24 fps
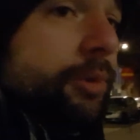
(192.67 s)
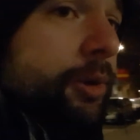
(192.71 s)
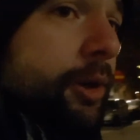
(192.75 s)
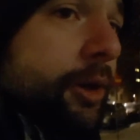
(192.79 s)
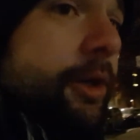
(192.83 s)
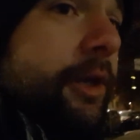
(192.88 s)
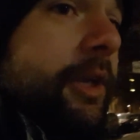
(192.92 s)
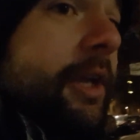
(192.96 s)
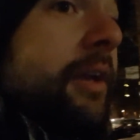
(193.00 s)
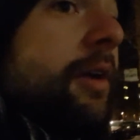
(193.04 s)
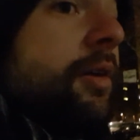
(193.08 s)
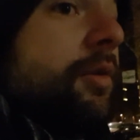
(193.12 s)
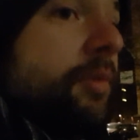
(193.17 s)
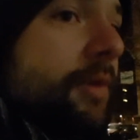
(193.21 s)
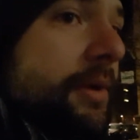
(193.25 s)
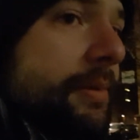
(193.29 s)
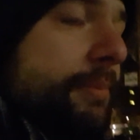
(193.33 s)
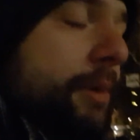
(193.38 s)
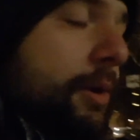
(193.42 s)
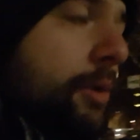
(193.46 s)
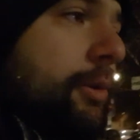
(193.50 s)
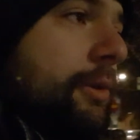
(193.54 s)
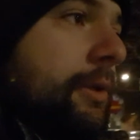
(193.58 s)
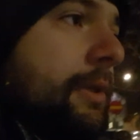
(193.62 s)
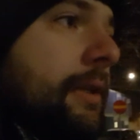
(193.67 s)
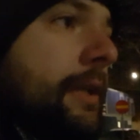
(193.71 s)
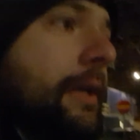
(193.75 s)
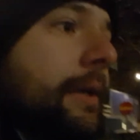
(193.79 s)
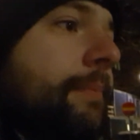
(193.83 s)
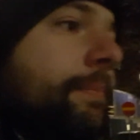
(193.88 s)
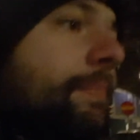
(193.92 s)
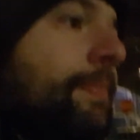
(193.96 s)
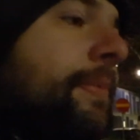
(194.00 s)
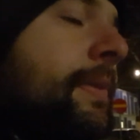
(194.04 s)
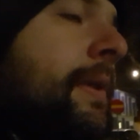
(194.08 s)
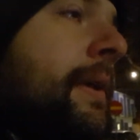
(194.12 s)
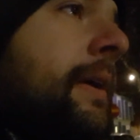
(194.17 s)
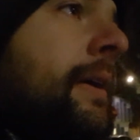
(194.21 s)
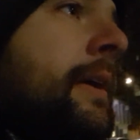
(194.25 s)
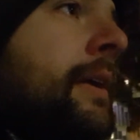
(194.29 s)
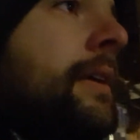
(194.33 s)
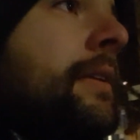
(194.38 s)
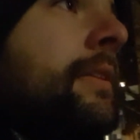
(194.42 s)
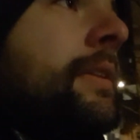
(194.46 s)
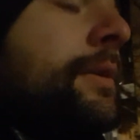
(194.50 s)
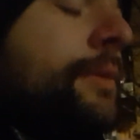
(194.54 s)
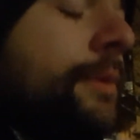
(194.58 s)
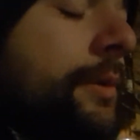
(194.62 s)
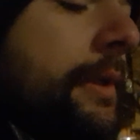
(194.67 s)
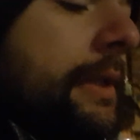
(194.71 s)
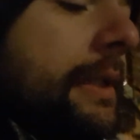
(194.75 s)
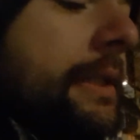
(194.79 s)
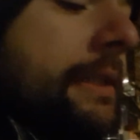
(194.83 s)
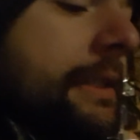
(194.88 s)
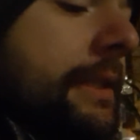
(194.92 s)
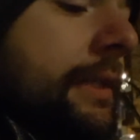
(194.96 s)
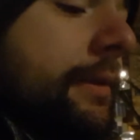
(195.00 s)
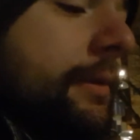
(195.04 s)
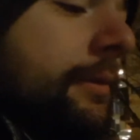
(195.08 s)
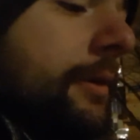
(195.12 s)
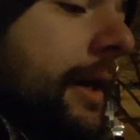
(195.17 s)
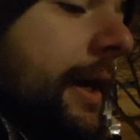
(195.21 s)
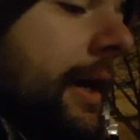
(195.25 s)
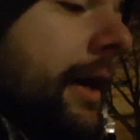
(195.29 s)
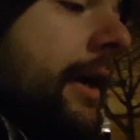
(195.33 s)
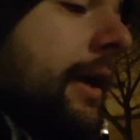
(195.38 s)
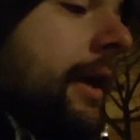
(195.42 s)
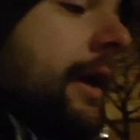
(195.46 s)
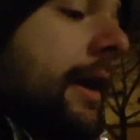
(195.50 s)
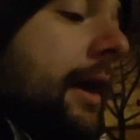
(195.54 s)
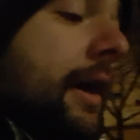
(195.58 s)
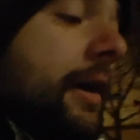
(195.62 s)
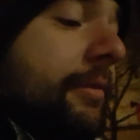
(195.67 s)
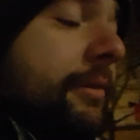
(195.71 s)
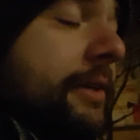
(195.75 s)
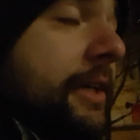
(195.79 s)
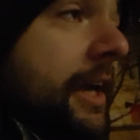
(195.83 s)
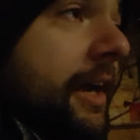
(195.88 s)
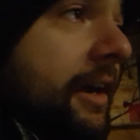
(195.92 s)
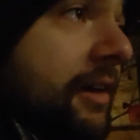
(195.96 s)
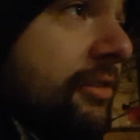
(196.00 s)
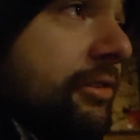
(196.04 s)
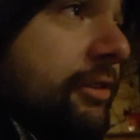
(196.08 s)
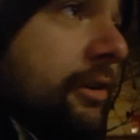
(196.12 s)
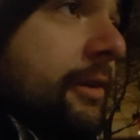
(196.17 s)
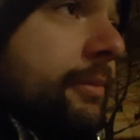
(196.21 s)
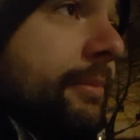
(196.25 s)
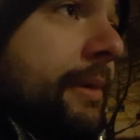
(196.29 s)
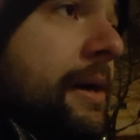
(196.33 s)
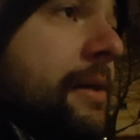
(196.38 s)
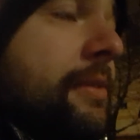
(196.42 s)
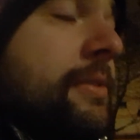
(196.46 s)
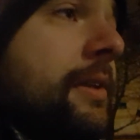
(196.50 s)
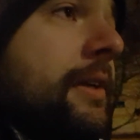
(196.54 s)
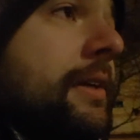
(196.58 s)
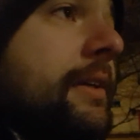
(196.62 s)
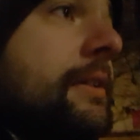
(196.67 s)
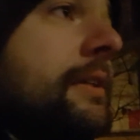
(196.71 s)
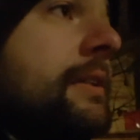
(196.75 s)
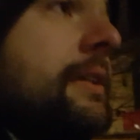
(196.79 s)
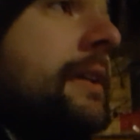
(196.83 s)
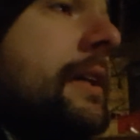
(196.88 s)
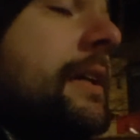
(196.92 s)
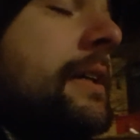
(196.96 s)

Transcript: working remotely. The reason why I'm careful about this